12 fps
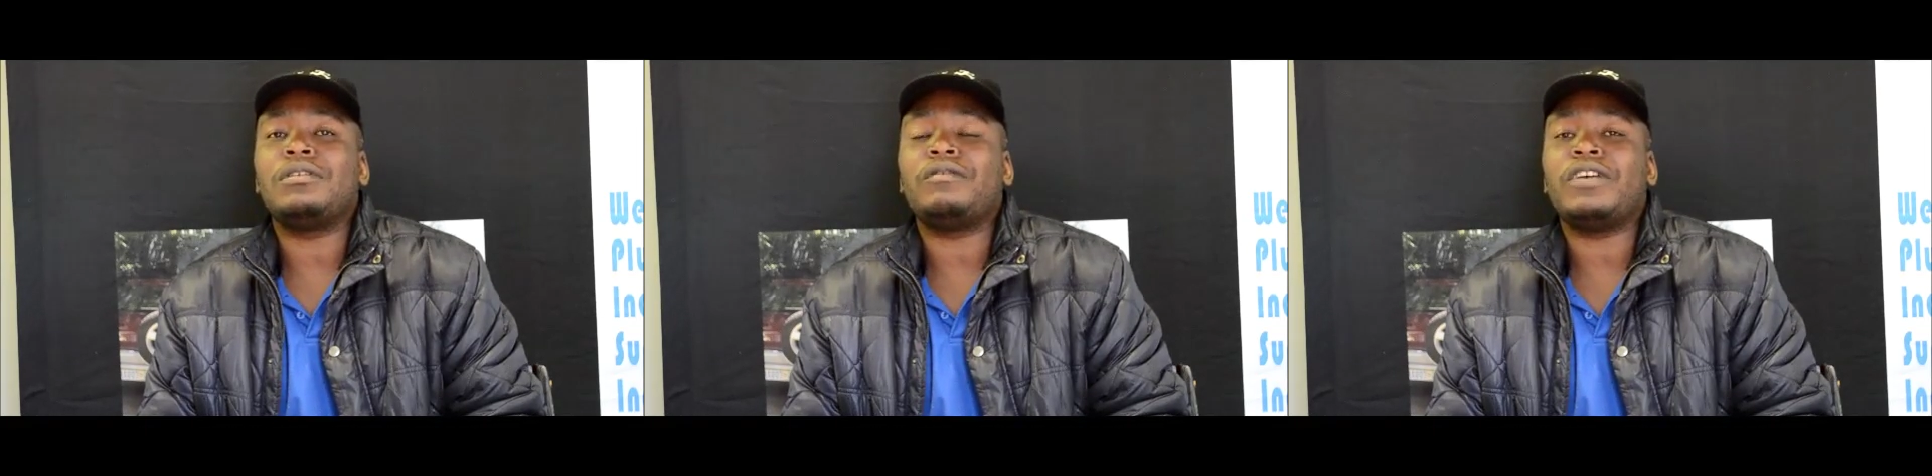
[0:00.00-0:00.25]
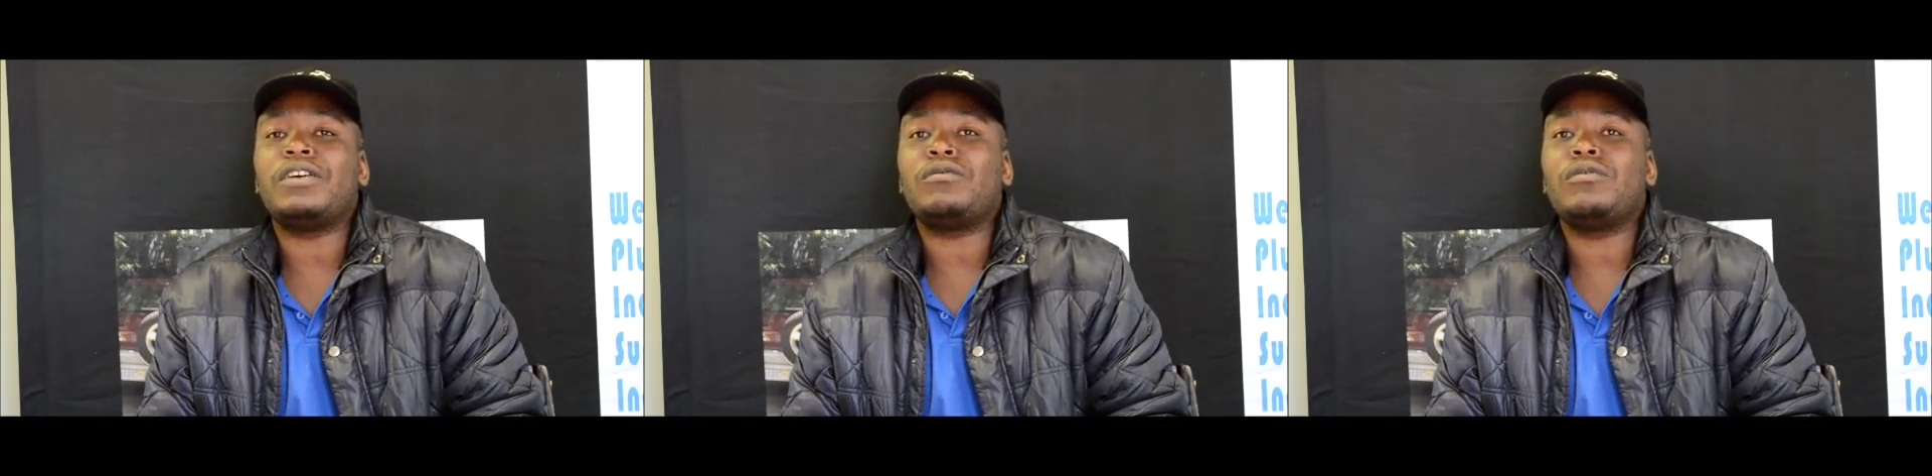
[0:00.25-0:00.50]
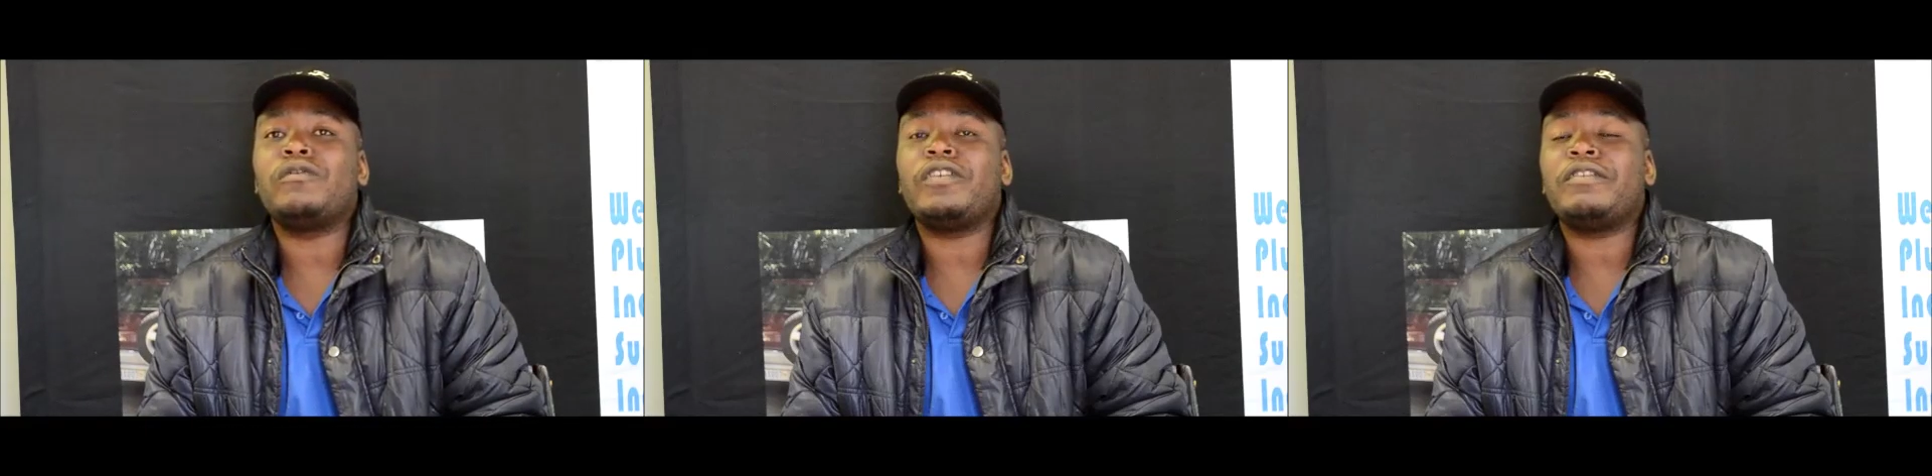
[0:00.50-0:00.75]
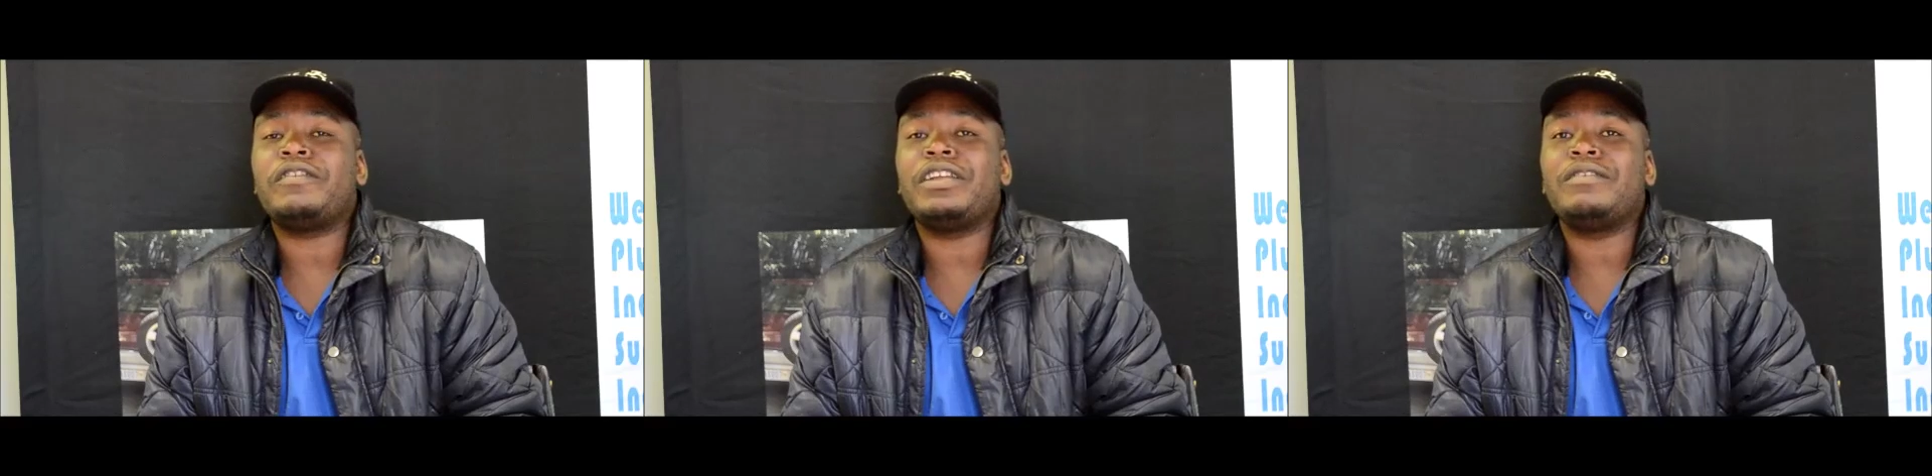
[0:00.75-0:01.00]

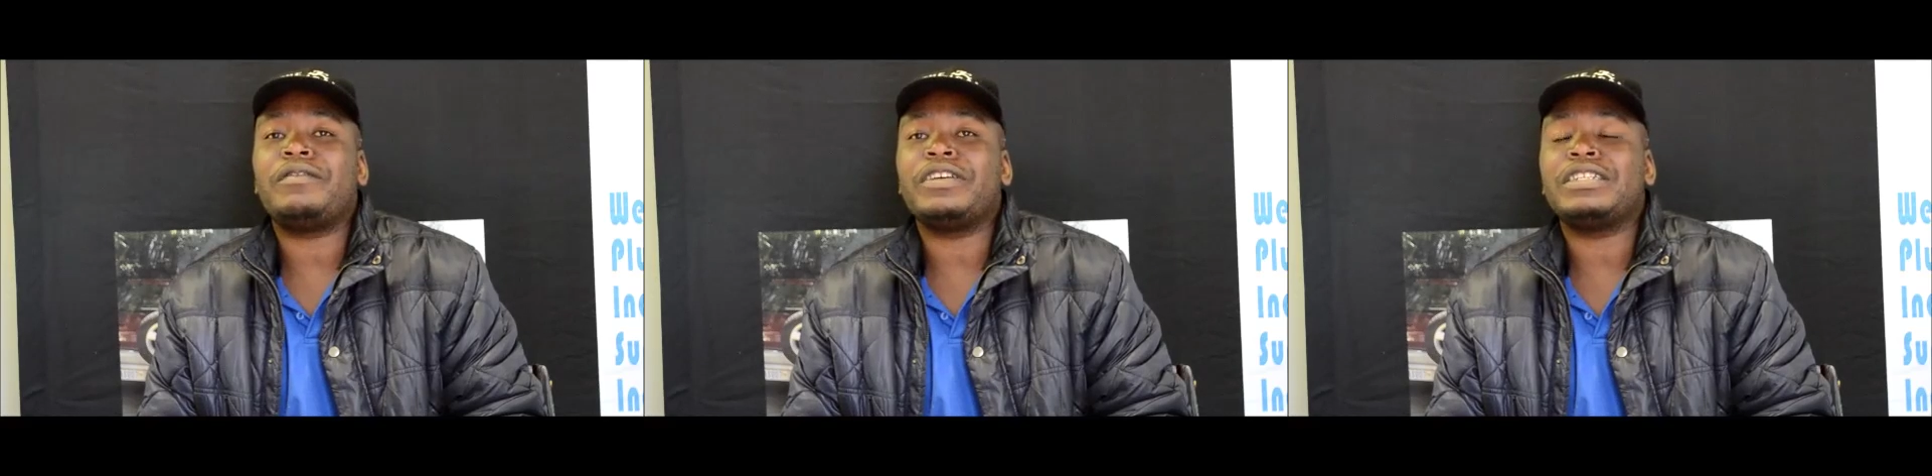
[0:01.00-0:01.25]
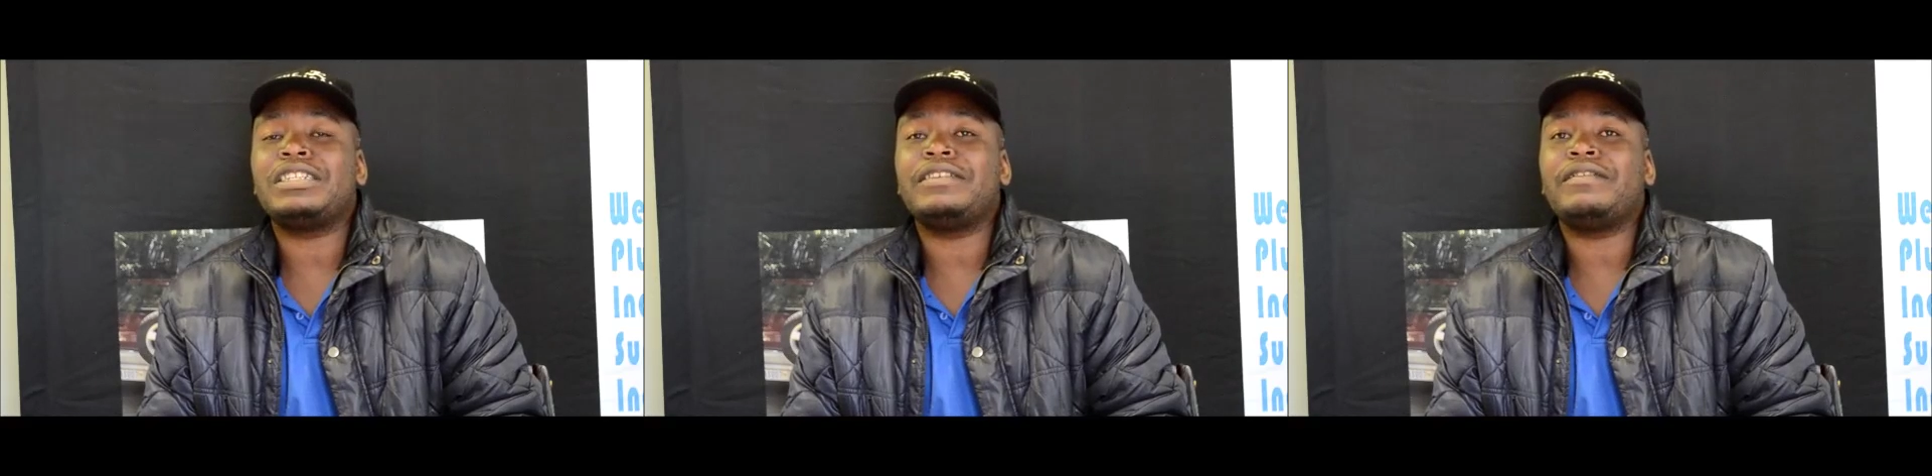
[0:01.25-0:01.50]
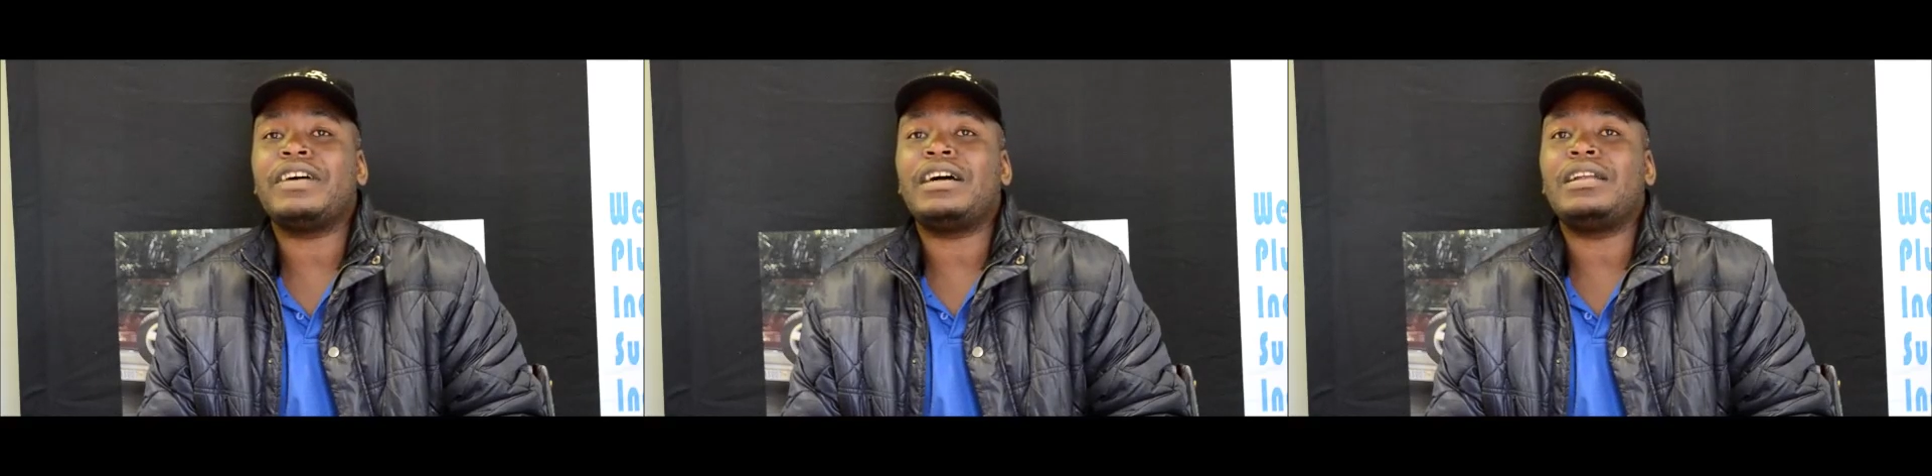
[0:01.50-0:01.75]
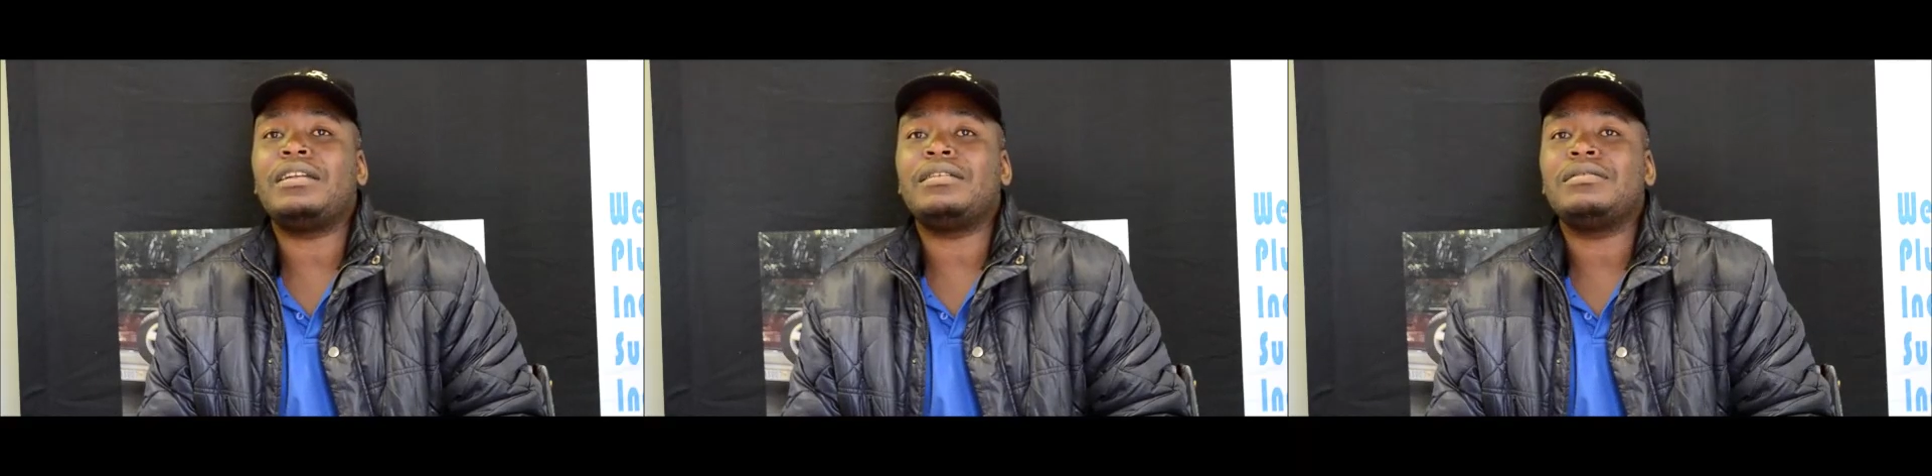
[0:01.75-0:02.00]
Vancouver Film
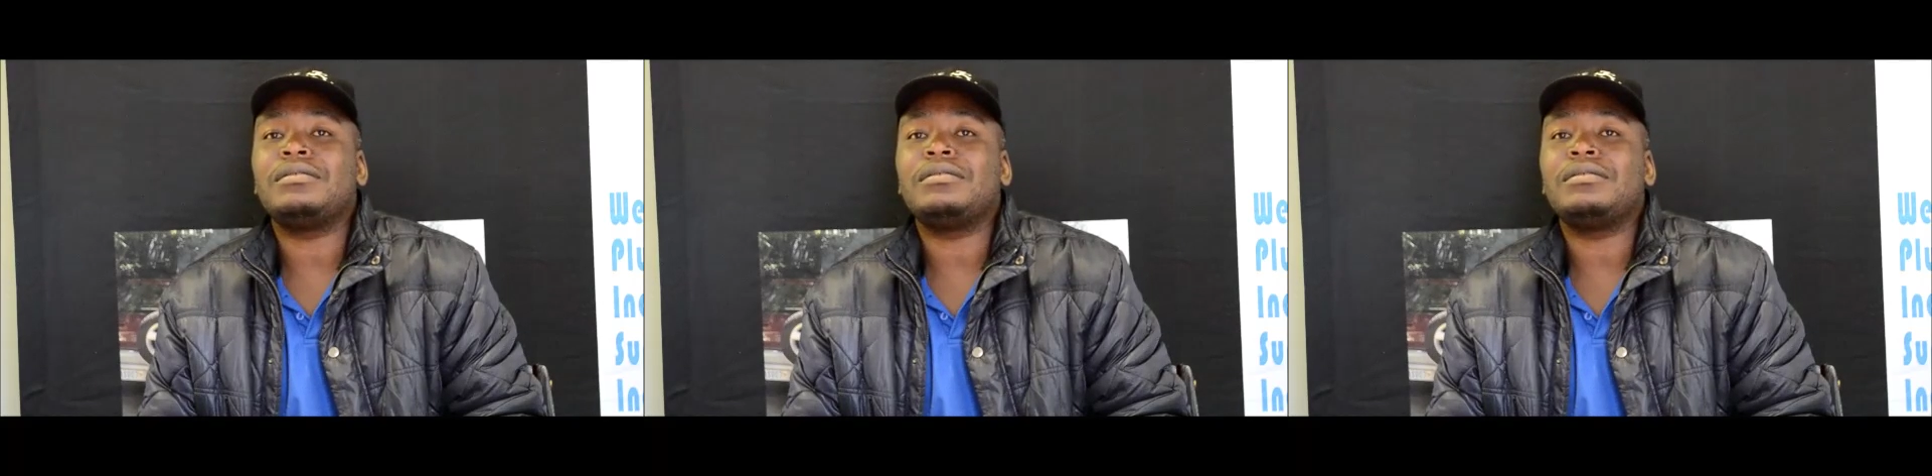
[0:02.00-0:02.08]
Festival,